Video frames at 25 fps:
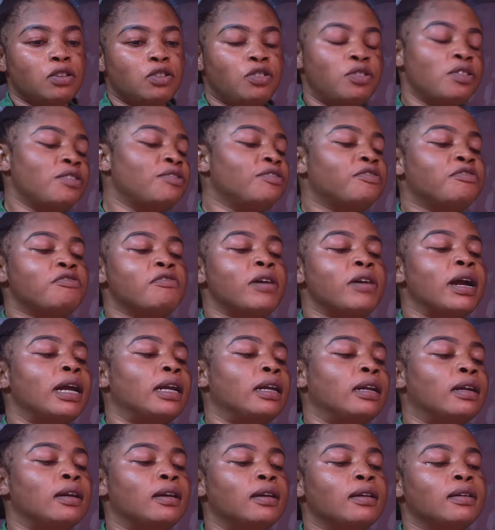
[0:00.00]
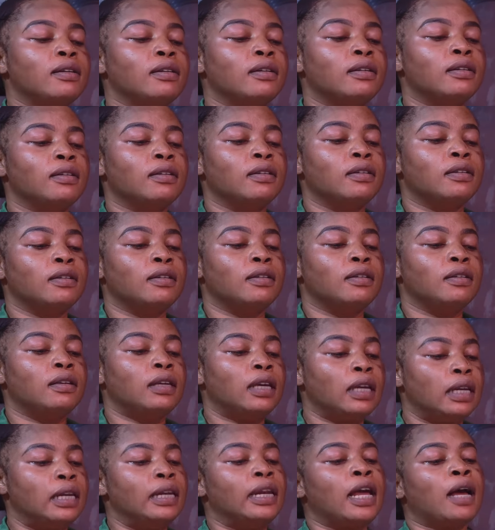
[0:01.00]
Your friend
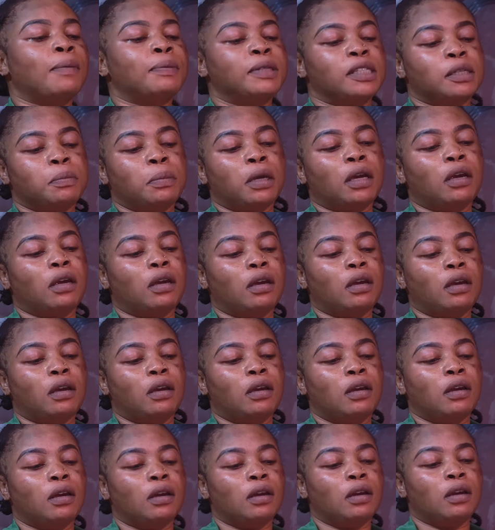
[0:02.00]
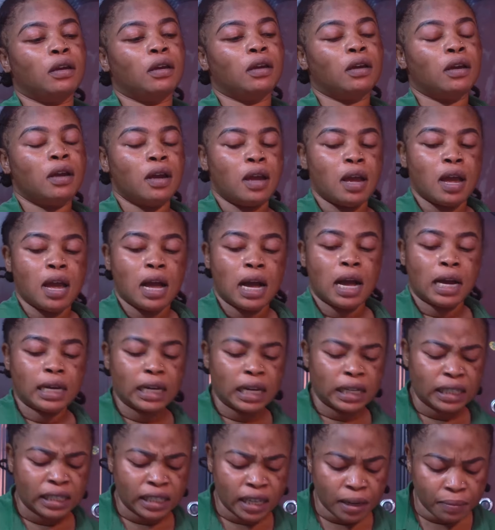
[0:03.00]
kidnapped me and
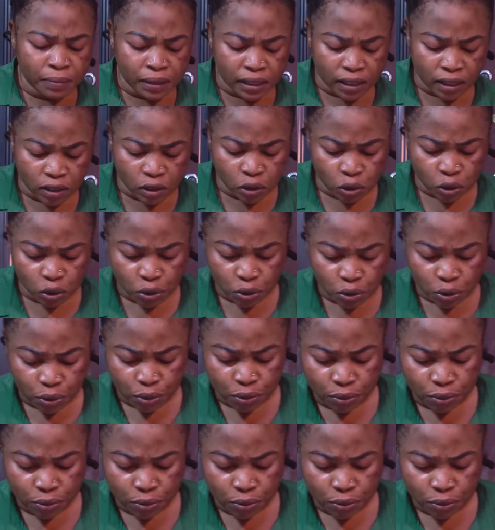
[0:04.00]
attempted to